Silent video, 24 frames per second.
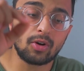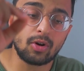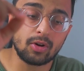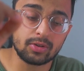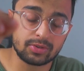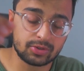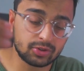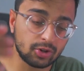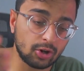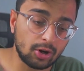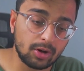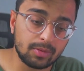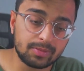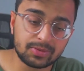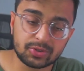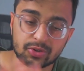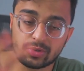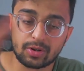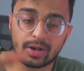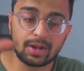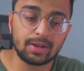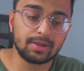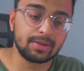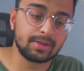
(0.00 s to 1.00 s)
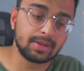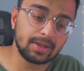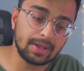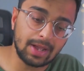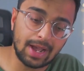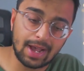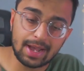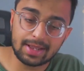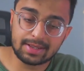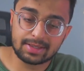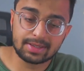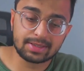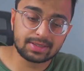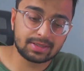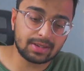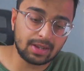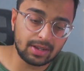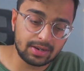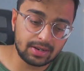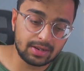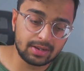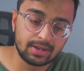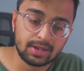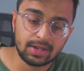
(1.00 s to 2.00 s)
on top. So I had this
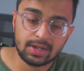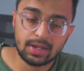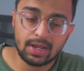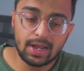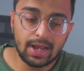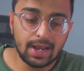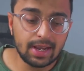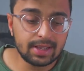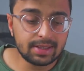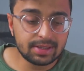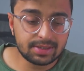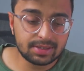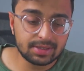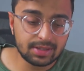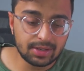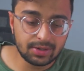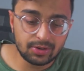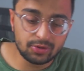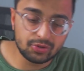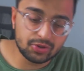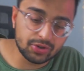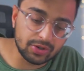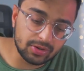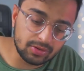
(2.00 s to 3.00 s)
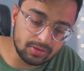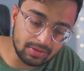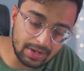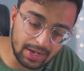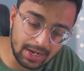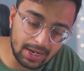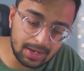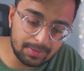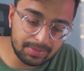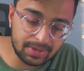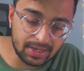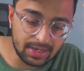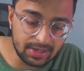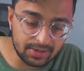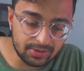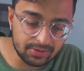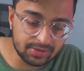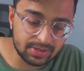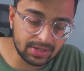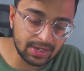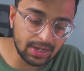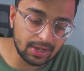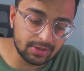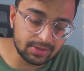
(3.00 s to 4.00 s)
kind of, hey, this is the new journal app, keen
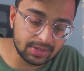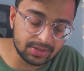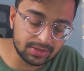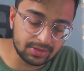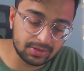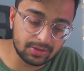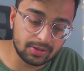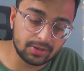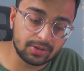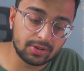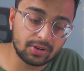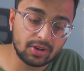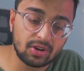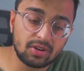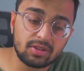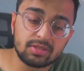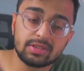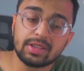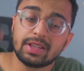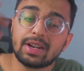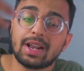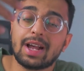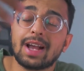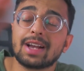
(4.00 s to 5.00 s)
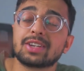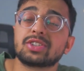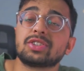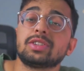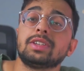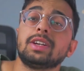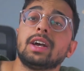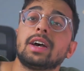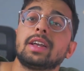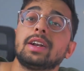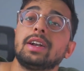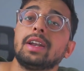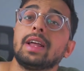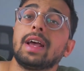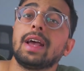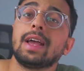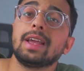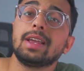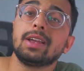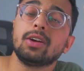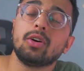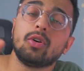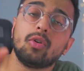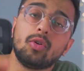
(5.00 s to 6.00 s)
to see how this is gonna go. Then I actually added
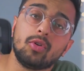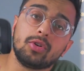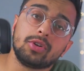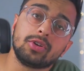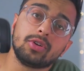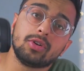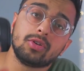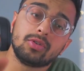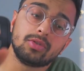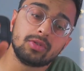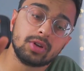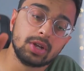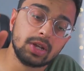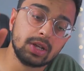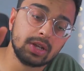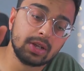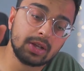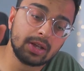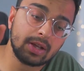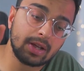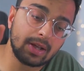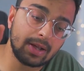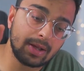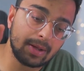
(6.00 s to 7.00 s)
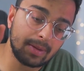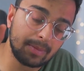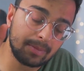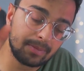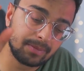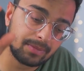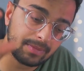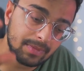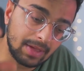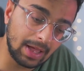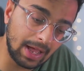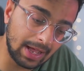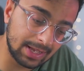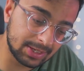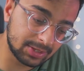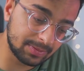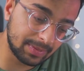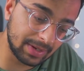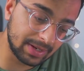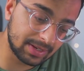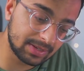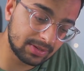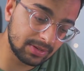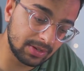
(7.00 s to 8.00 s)
a audio um,
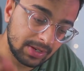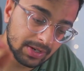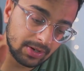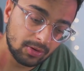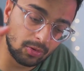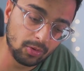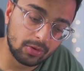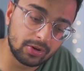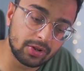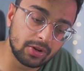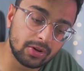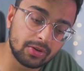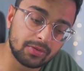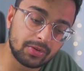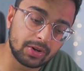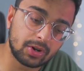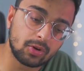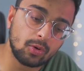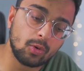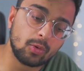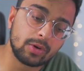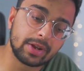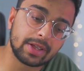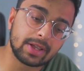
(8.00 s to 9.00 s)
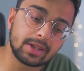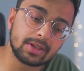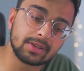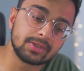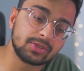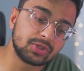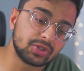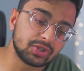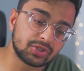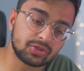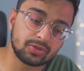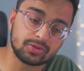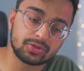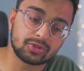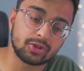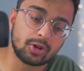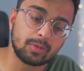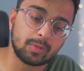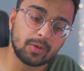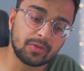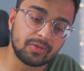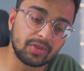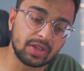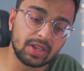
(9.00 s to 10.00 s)
aspect, an audio recording just on
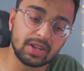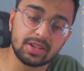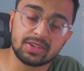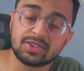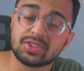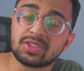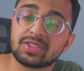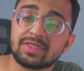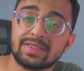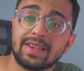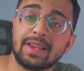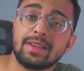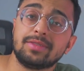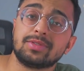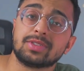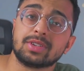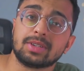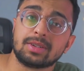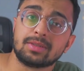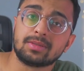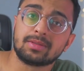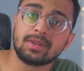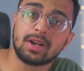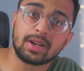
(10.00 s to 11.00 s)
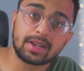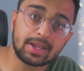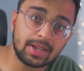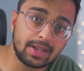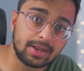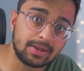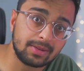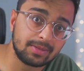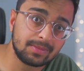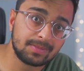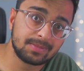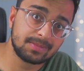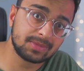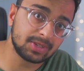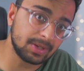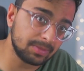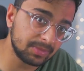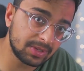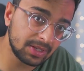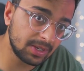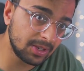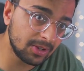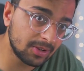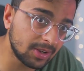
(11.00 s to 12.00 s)
top of it, and it just saves it. Again,
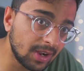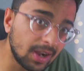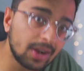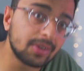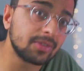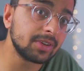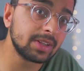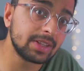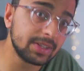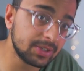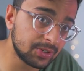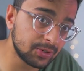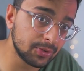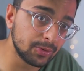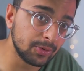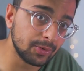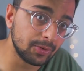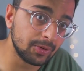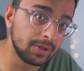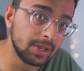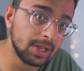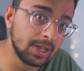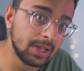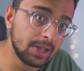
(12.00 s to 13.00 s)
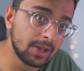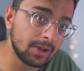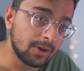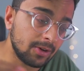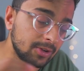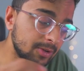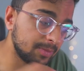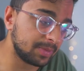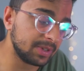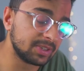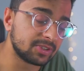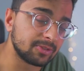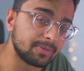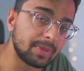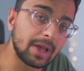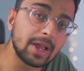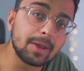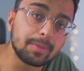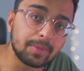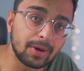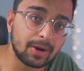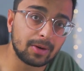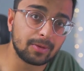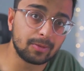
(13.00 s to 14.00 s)
something you can't really do on a piece of
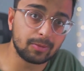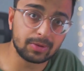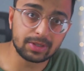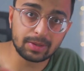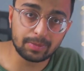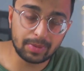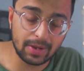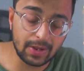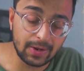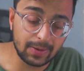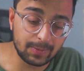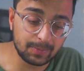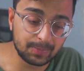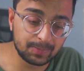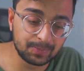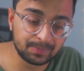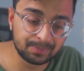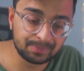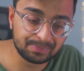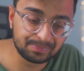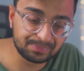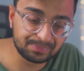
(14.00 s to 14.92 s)
paper with a pen.